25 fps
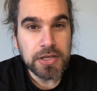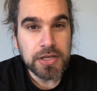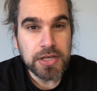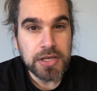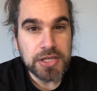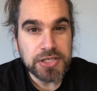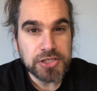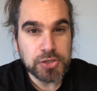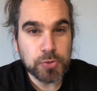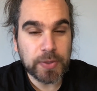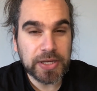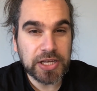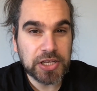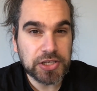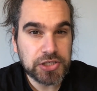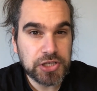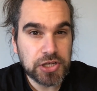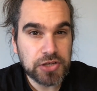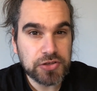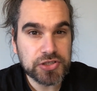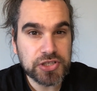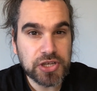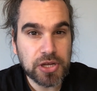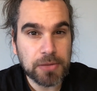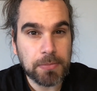So we can
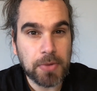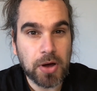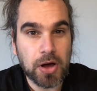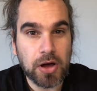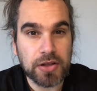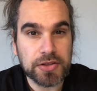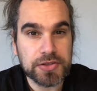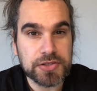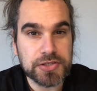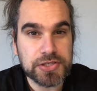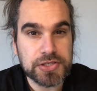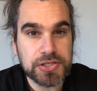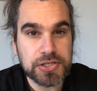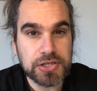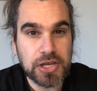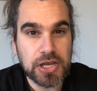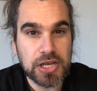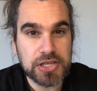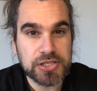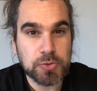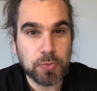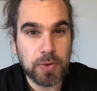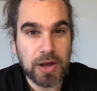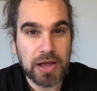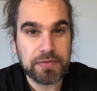use commands as
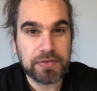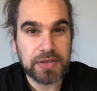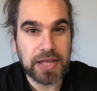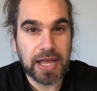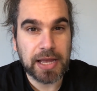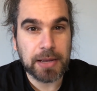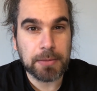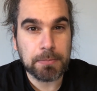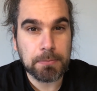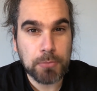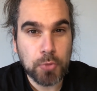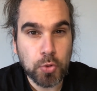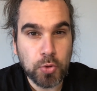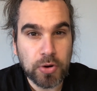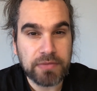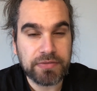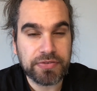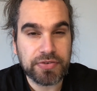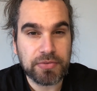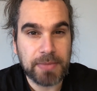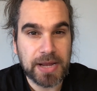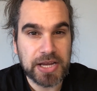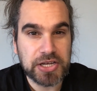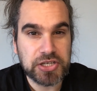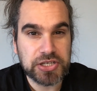a way of getting more
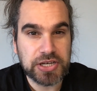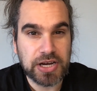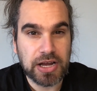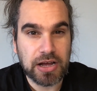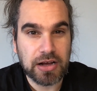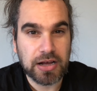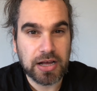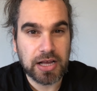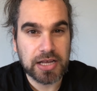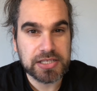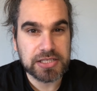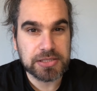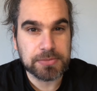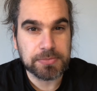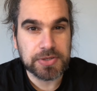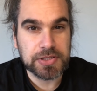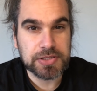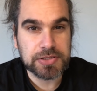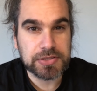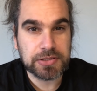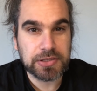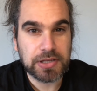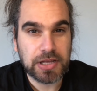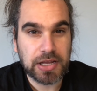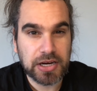information out of customers.
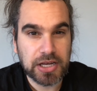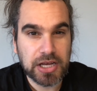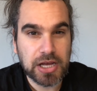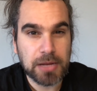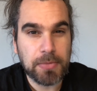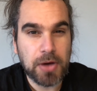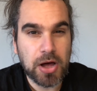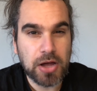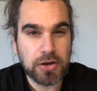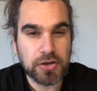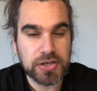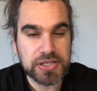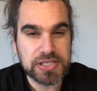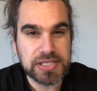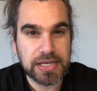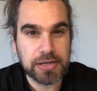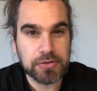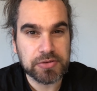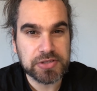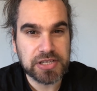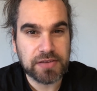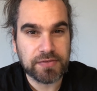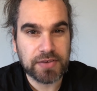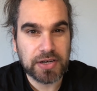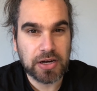And a command looks a little
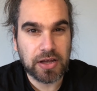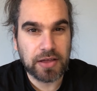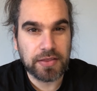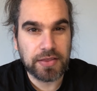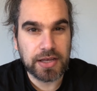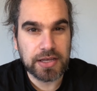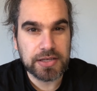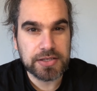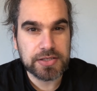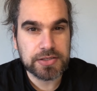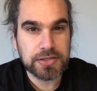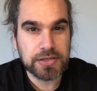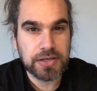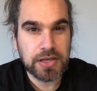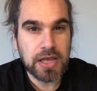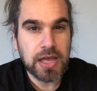something like this.